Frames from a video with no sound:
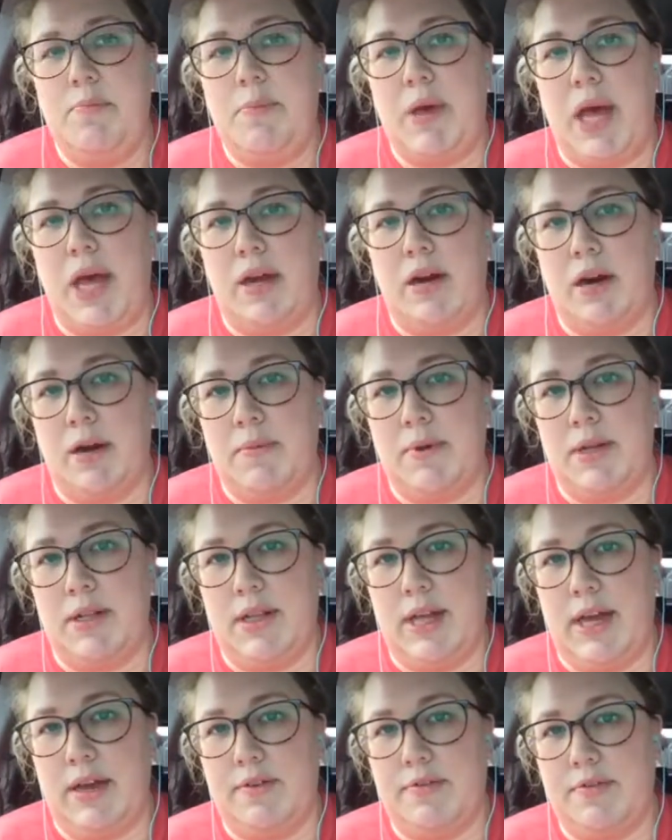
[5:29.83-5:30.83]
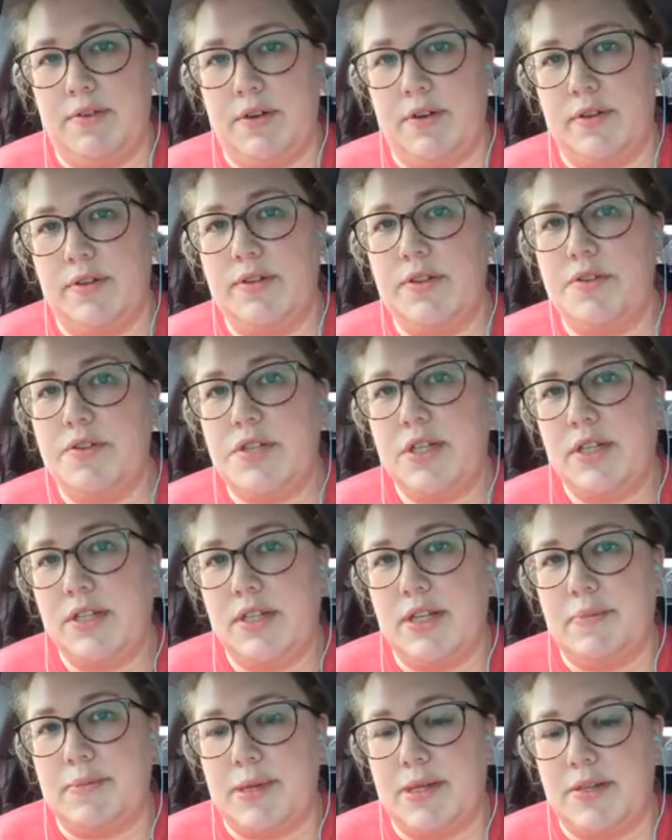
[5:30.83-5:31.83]
pay an arm and a leg for
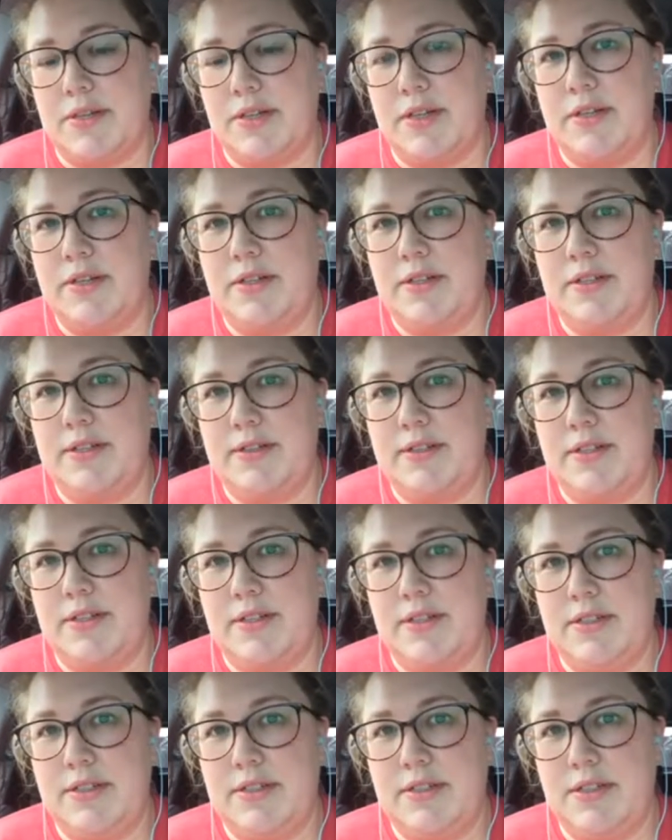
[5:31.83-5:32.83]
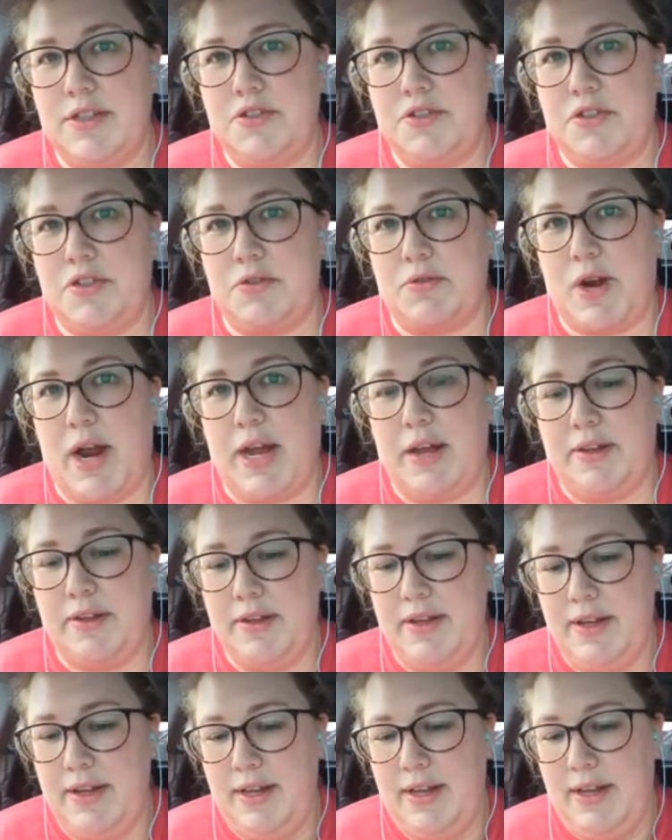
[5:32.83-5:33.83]
utility bills. You do, right?
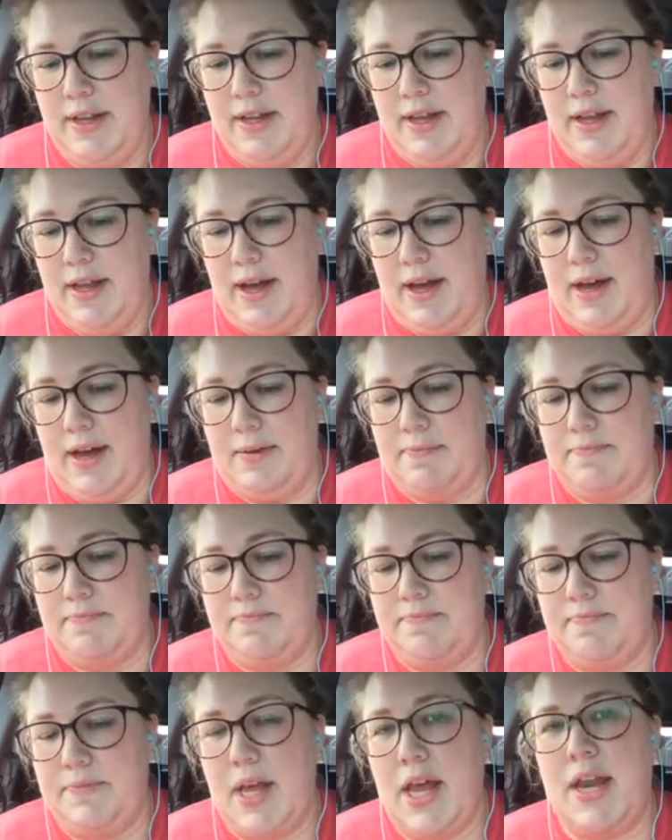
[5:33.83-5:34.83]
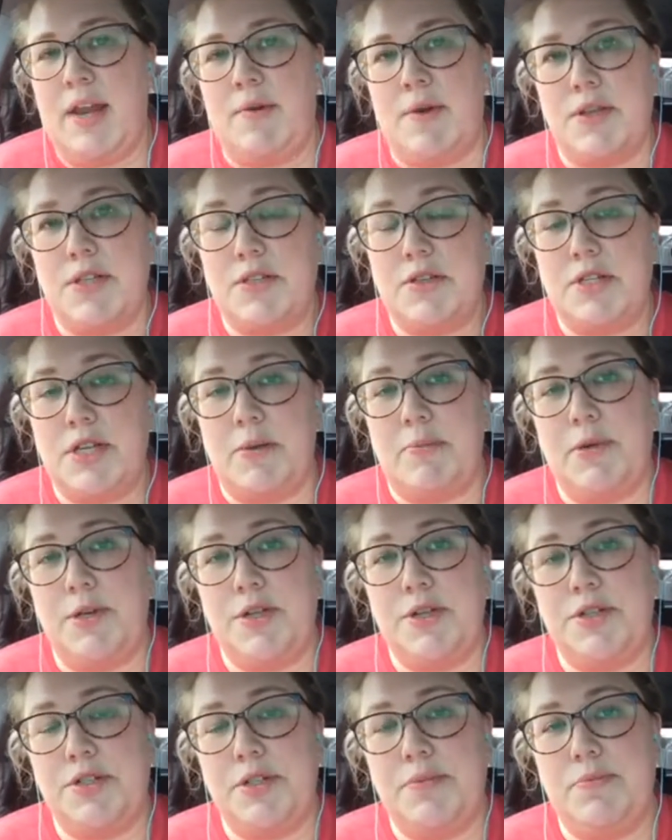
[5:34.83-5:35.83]
Anyway, so
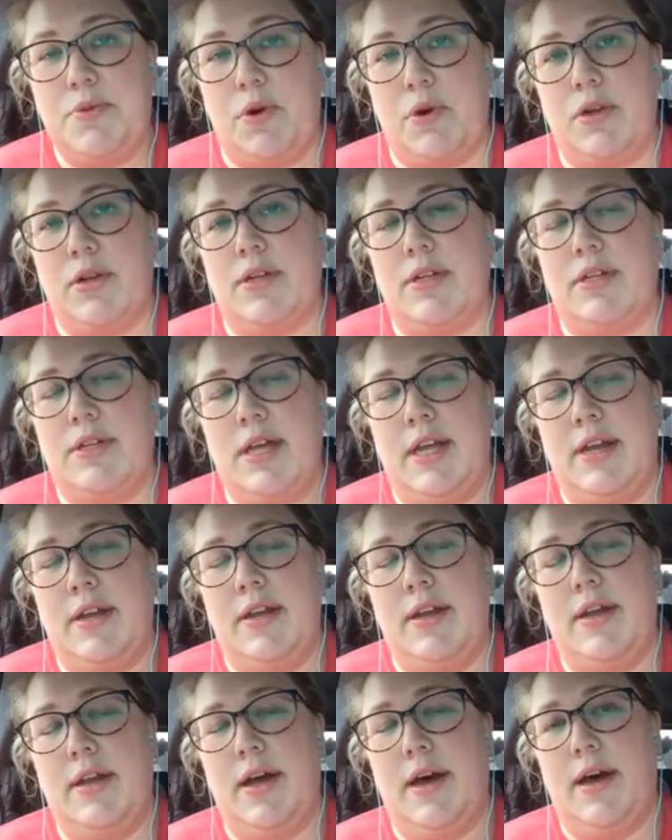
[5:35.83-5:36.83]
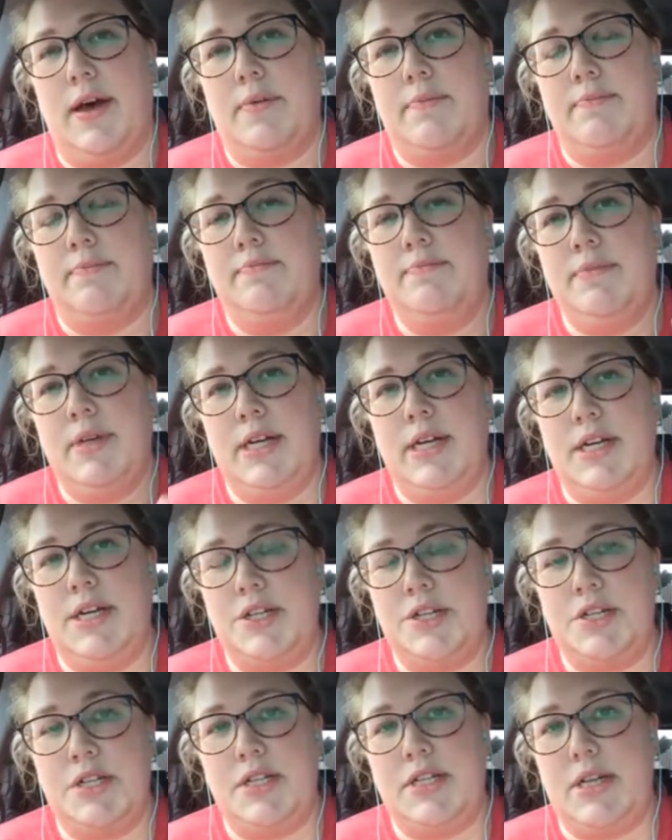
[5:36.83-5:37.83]
temperature is important, and then in
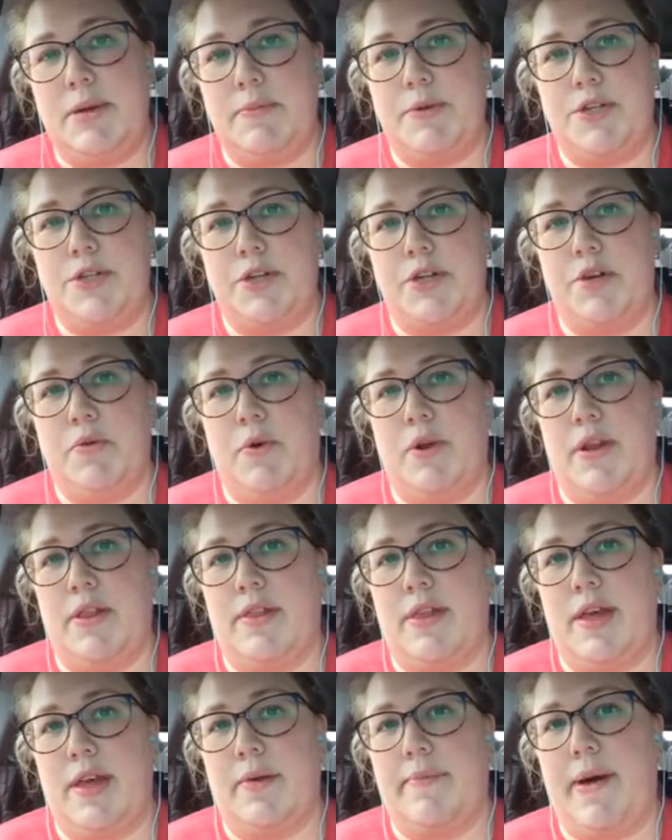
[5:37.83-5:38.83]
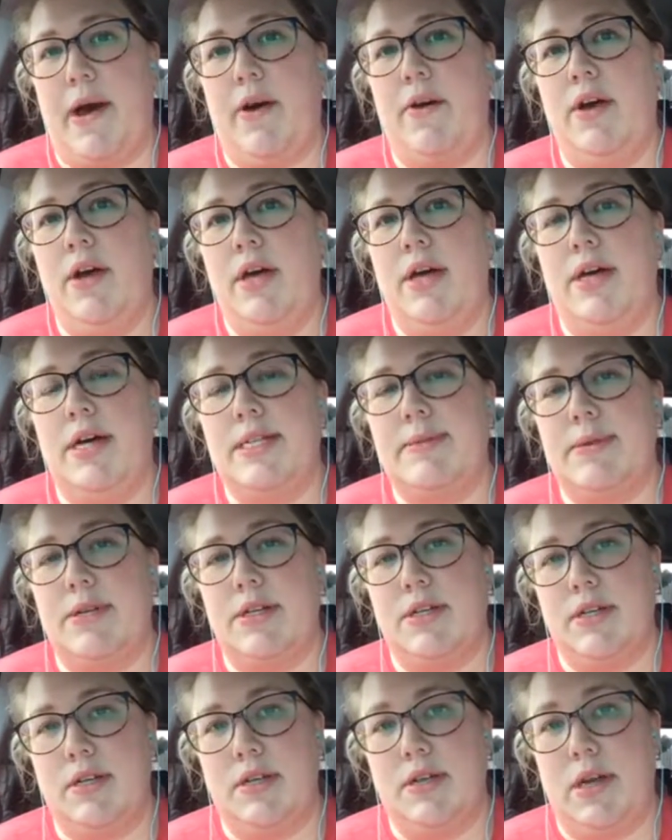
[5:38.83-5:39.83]
addition to temperature, you want to think about
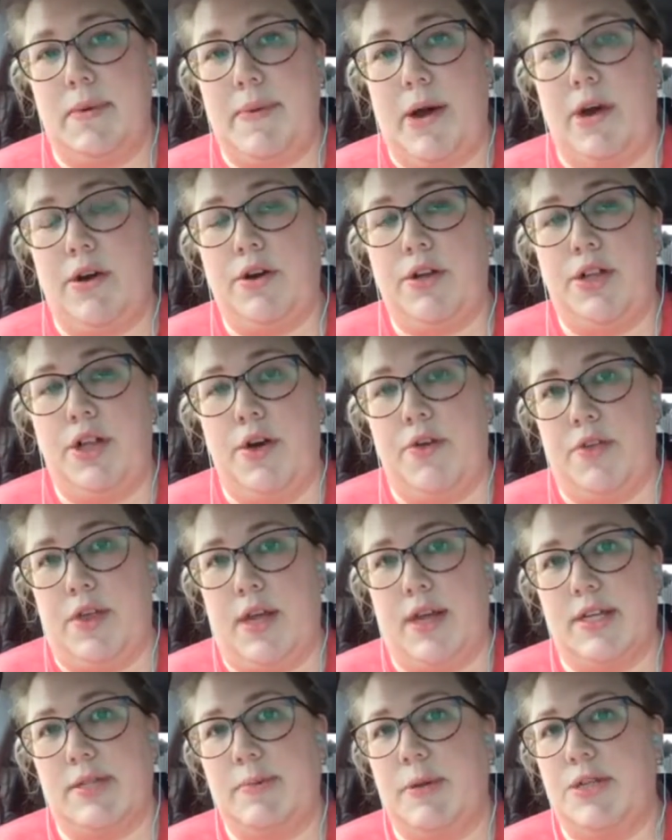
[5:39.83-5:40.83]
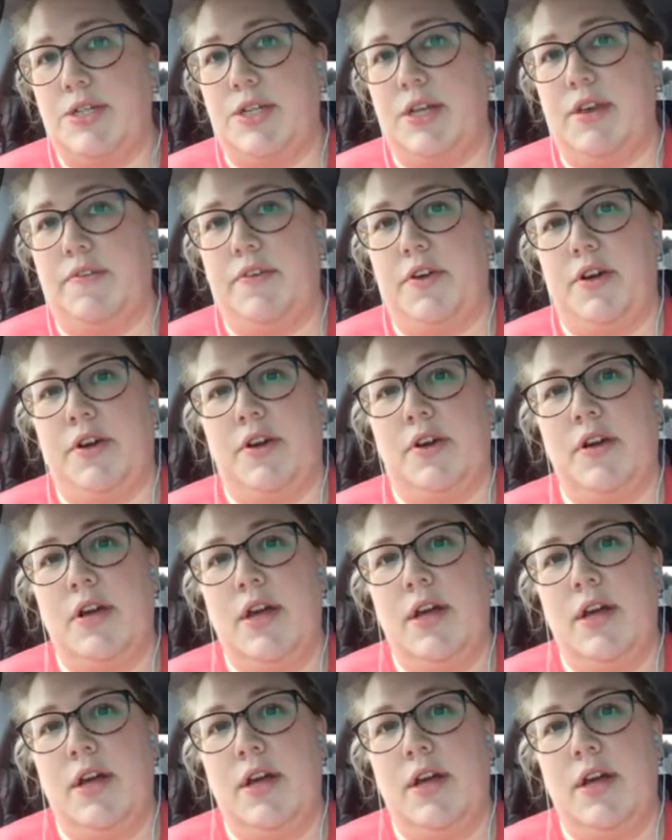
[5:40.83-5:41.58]
clothing, especially if your